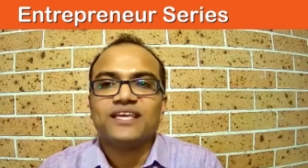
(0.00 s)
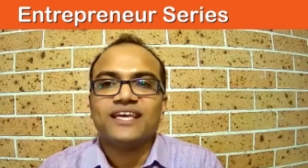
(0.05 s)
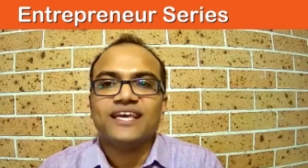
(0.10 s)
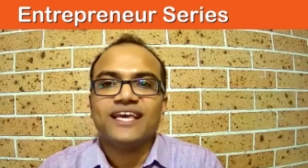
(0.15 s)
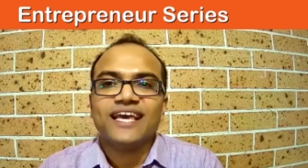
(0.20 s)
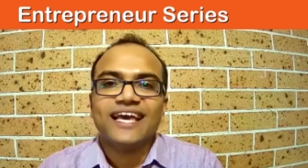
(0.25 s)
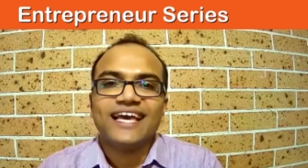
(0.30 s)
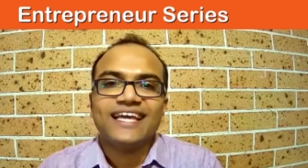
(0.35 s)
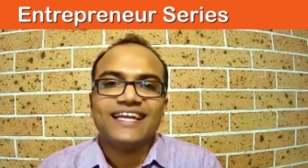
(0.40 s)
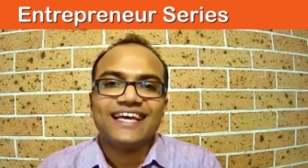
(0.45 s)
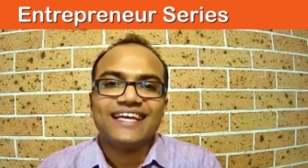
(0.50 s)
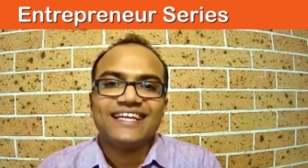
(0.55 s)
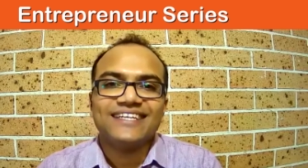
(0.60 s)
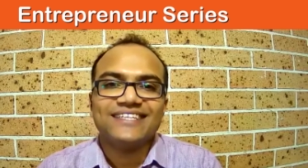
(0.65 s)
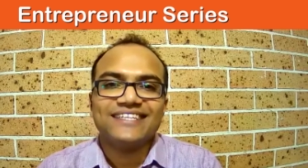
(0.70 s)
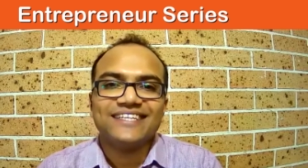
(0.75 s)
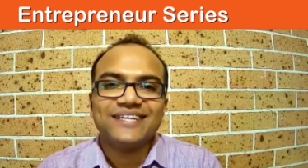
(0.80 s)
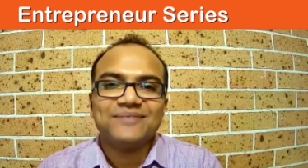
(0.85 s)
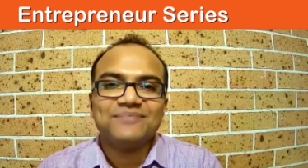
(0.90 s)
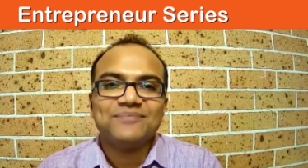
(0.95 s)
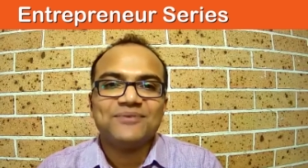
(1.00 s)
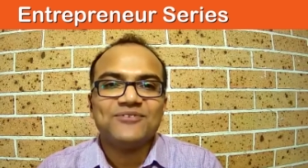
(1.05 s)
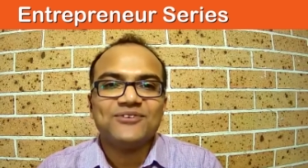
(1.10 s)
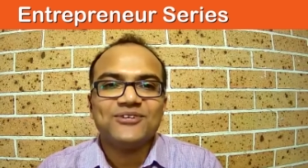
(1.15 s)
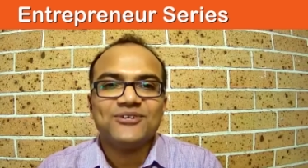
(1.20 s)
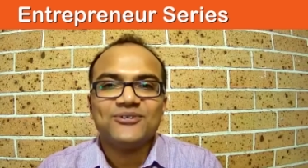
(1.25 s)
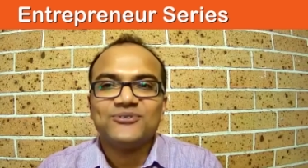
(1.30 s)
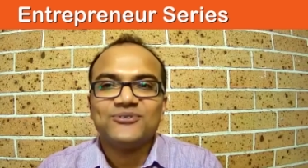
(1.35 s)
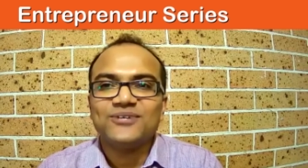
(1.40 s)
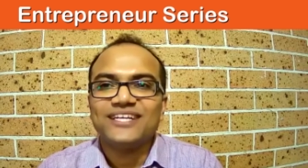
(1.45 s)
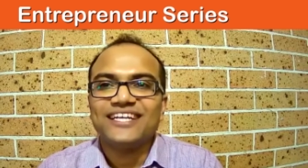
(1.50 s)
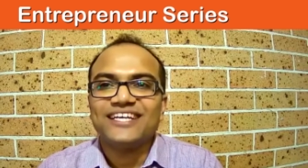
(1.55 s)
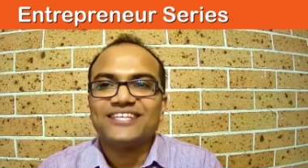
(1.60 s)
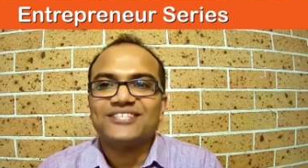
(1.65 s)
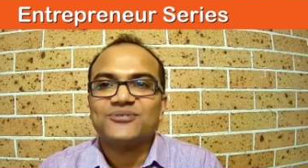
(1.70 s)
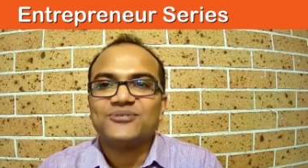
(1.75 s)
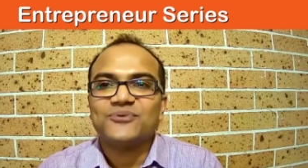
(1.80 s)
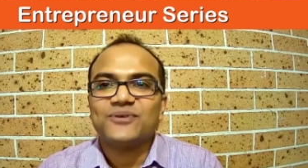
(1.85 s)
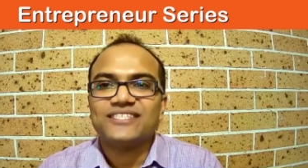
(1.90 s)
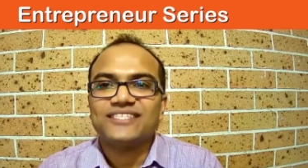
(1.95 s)
And moving on to our
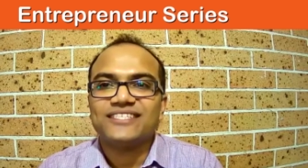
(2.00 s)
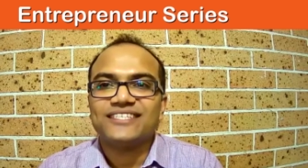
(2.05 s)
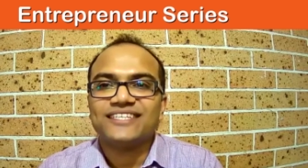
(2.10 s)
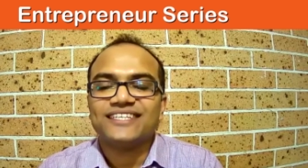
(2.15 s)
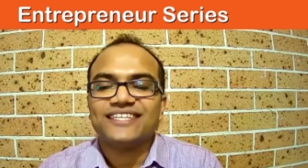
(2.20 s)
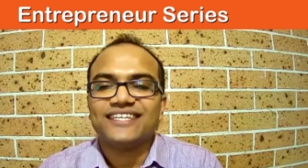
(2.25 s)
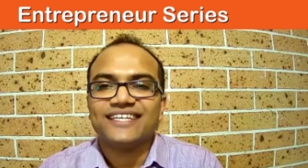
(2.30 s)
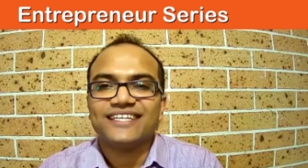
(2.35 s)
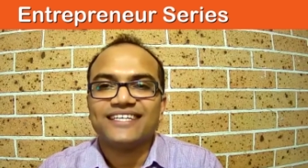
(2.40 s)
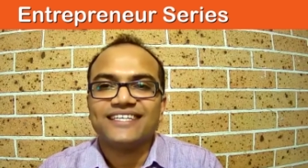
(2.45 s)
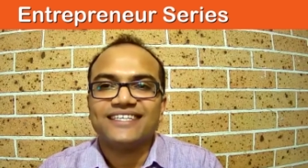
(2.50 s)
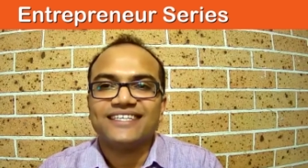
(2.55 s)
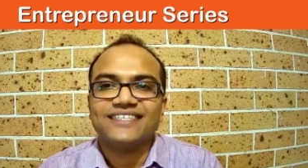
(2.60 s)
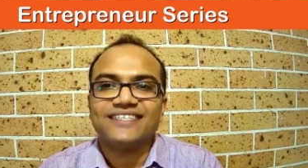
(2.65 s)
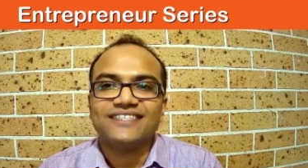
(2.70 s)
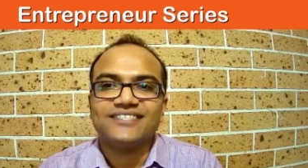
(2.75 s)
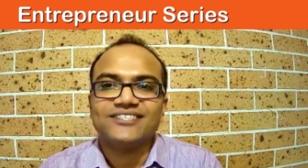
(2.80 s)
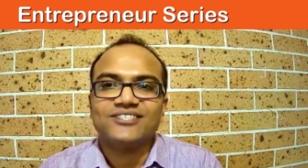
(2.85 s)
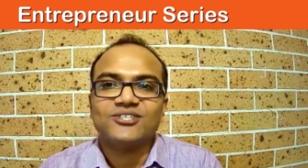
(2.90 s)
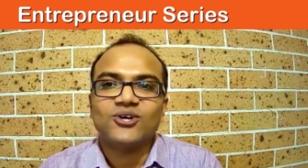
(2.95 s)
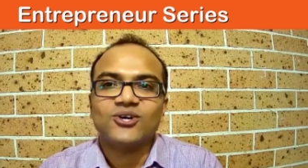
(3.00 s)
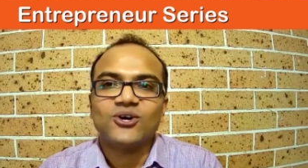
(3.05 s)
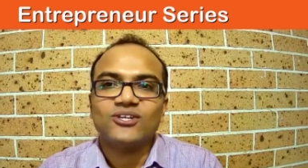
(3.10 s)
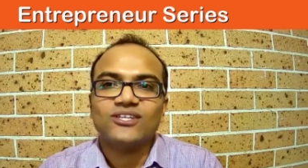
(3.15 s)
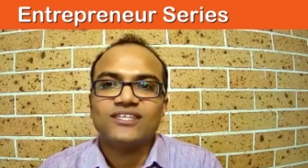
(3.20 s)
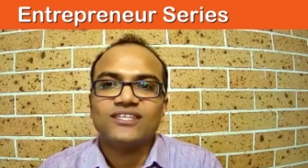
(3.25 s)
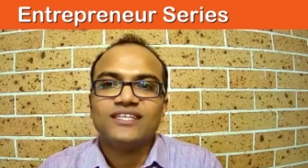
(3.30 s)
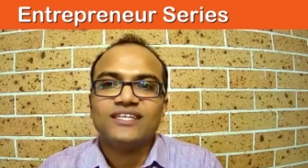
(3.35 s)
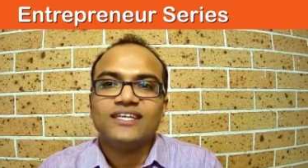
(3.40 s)
next question, Scott,